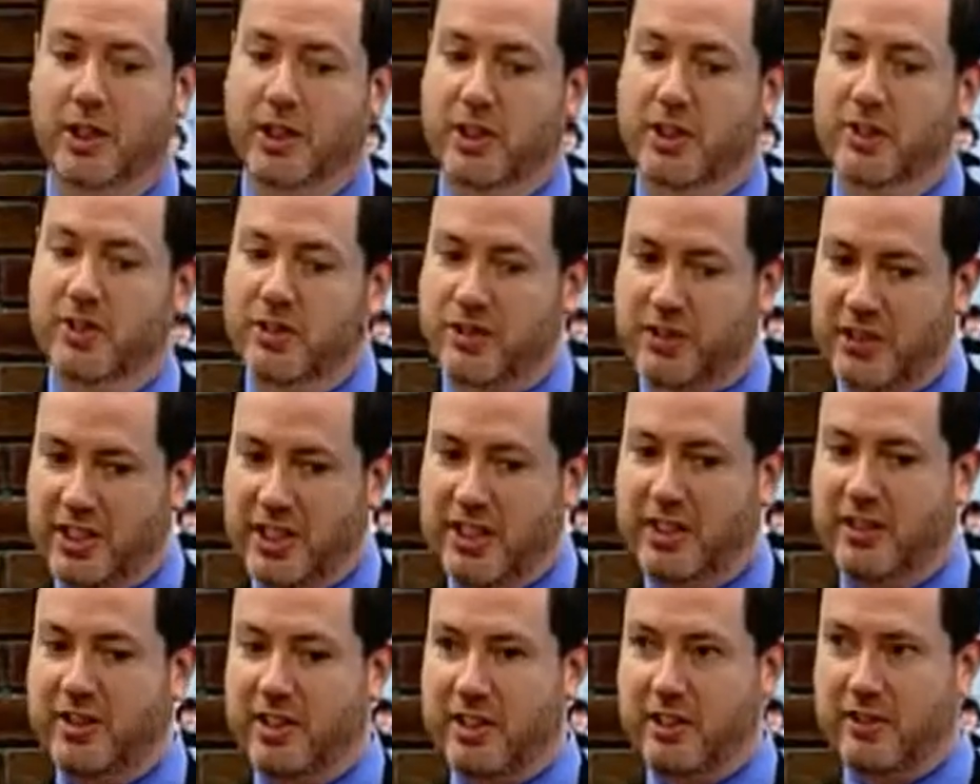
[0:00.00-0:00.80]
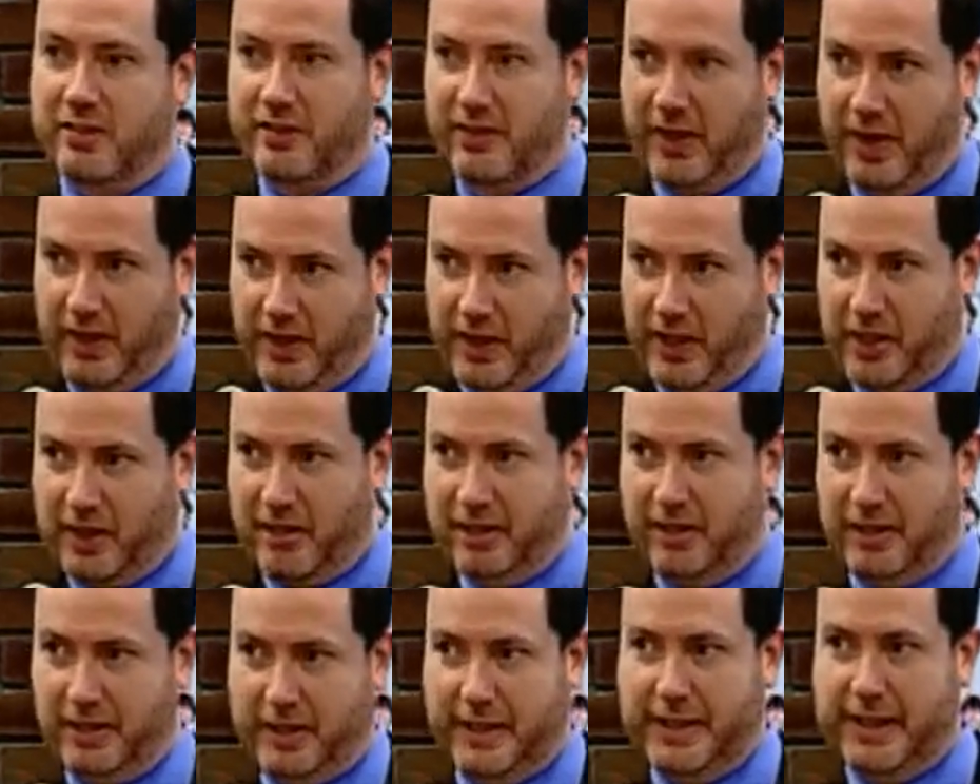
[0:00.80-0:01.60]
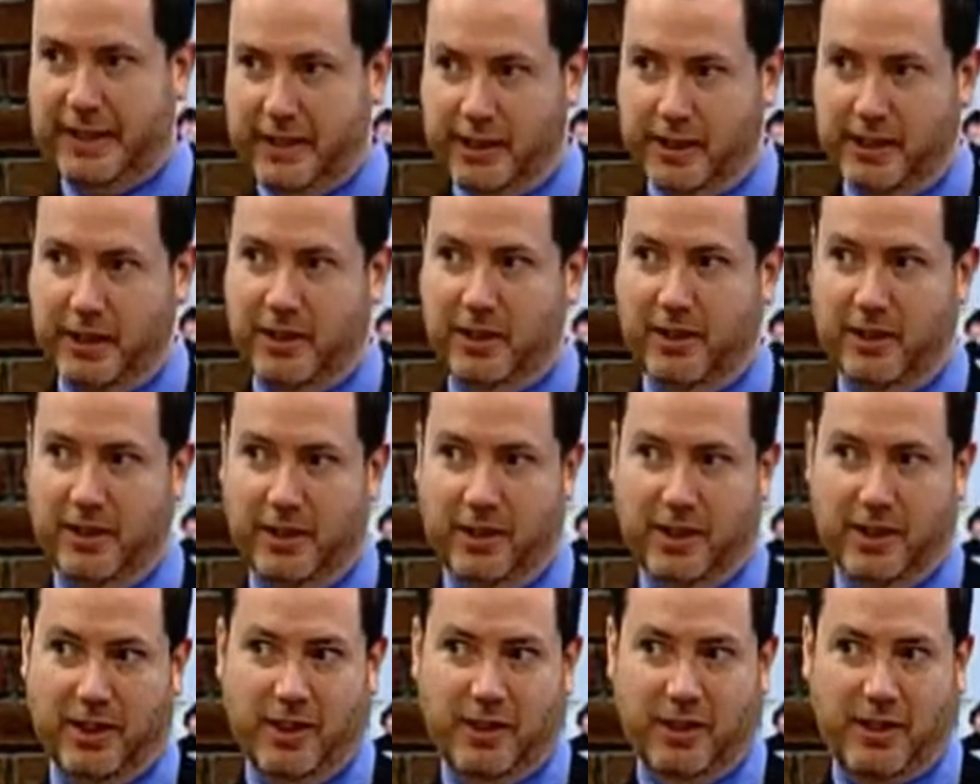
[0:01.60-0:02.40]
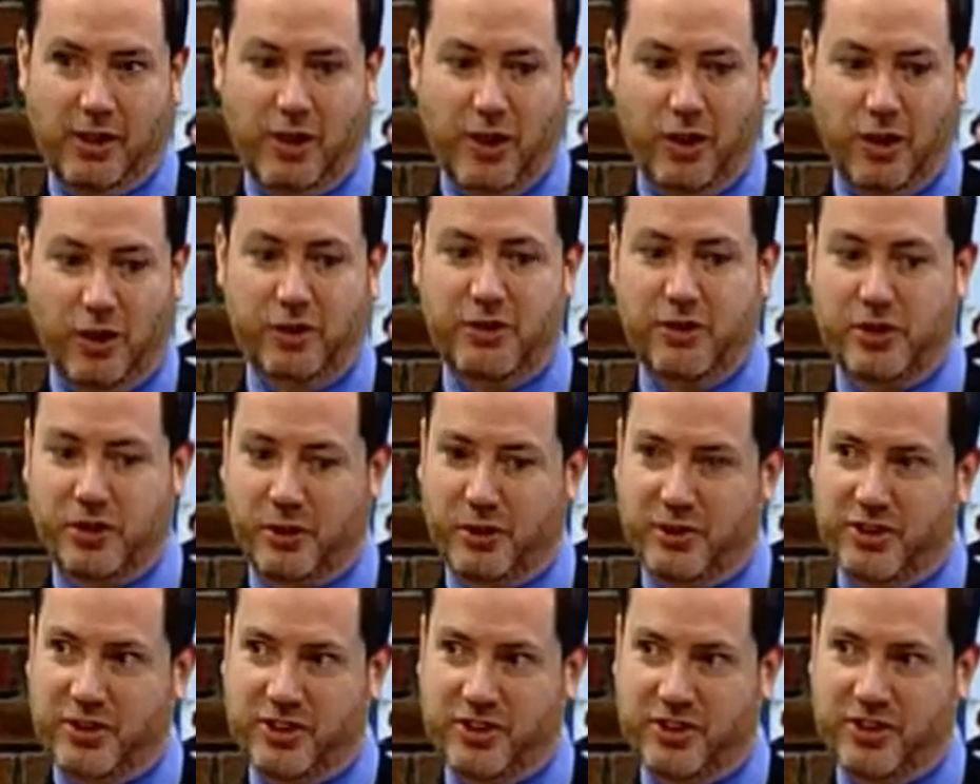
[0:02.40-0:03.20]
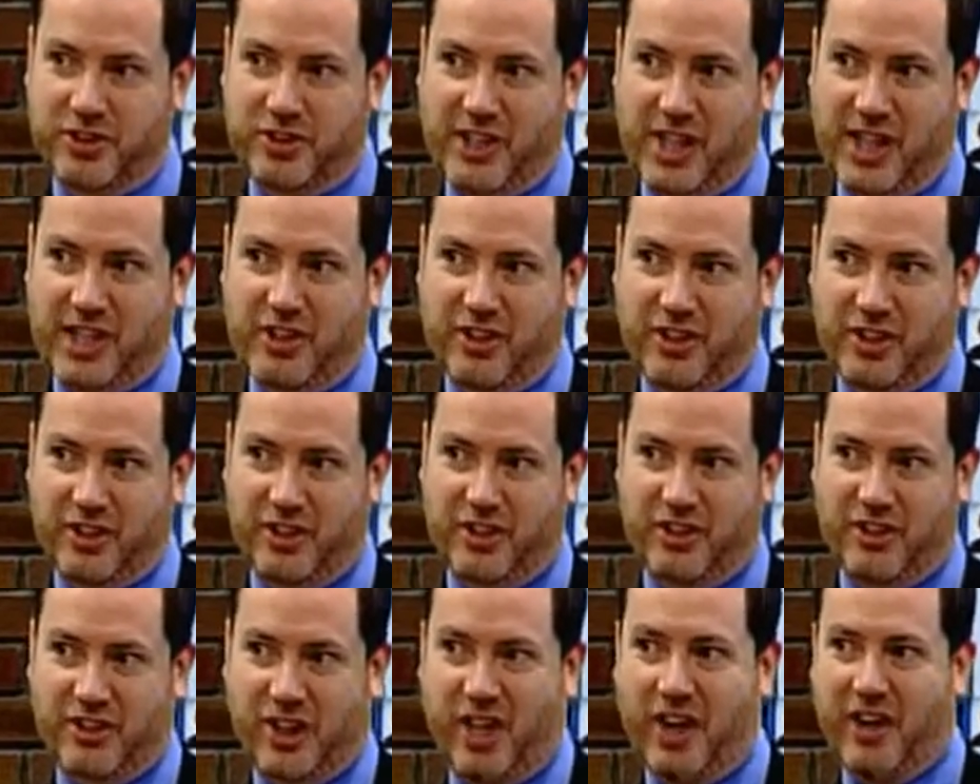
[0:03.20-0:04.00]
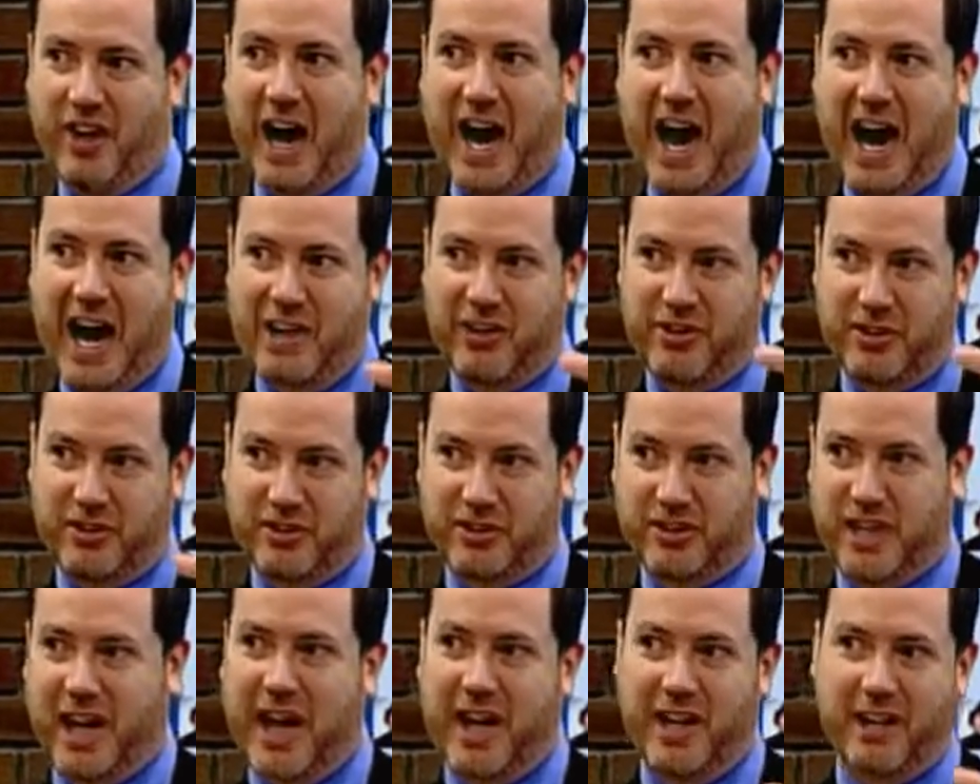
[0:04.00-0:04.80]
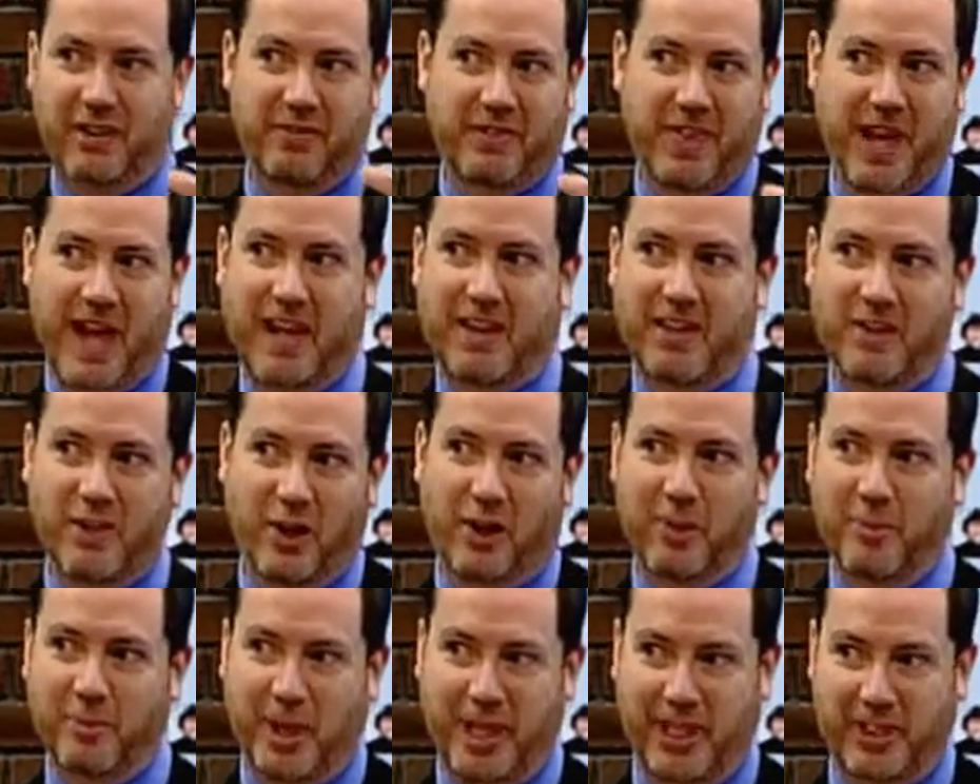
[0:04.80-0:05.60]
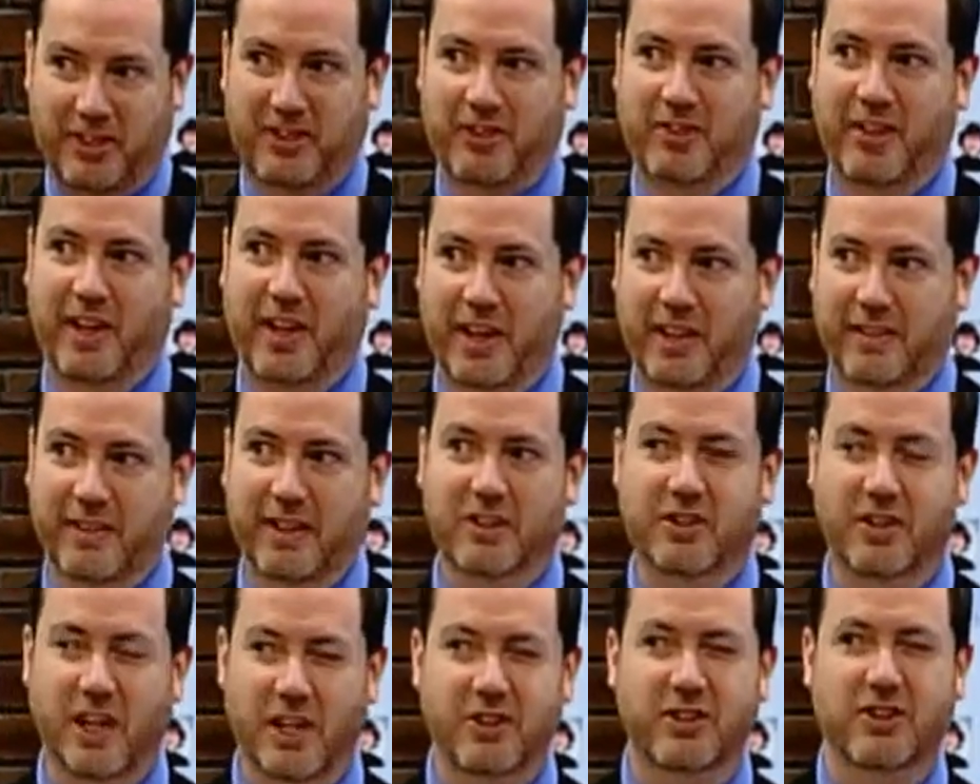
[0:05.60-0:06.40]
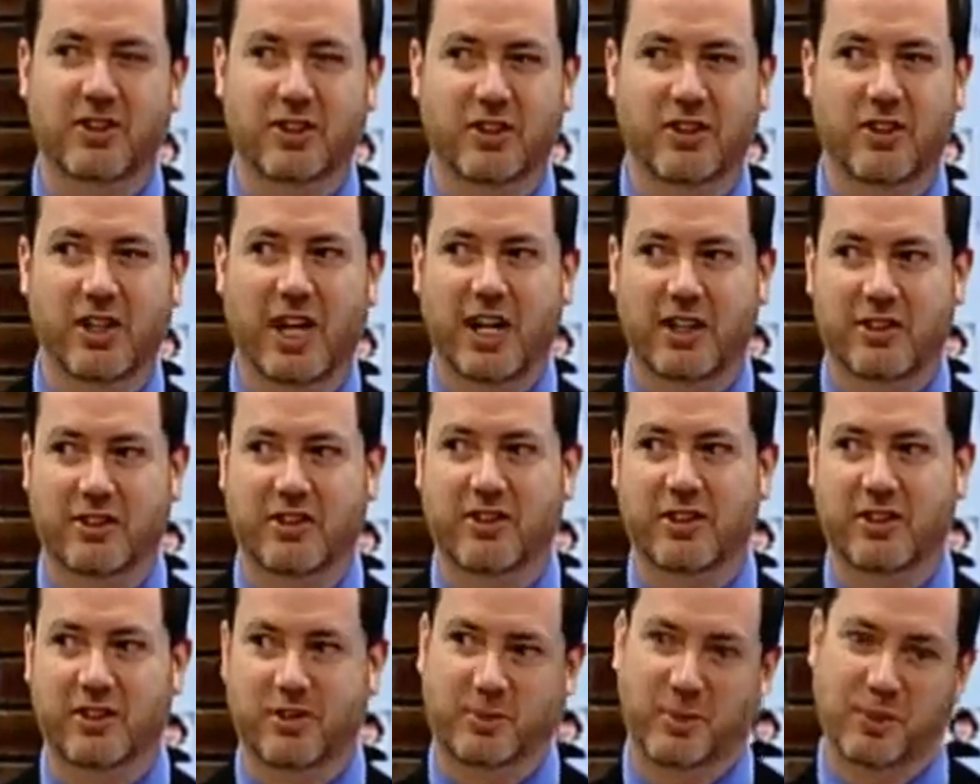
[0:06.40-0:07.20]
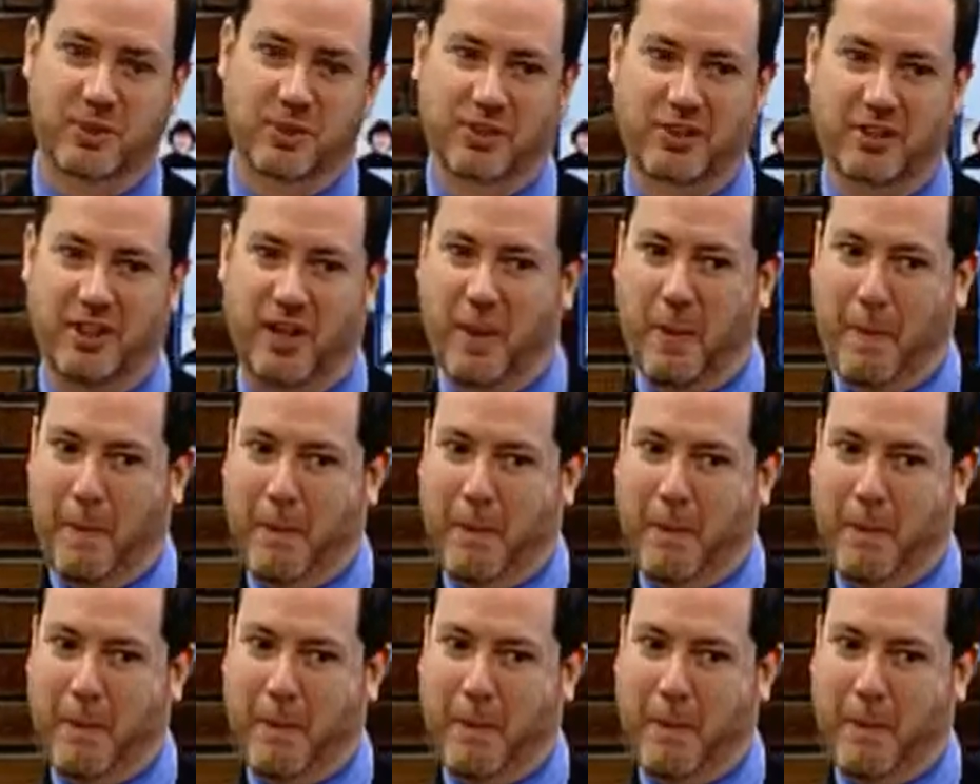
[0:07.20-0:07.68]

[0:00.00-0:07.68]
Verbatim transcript: see these very clear cultural distinctions on either side of that no man's land that does suggest this was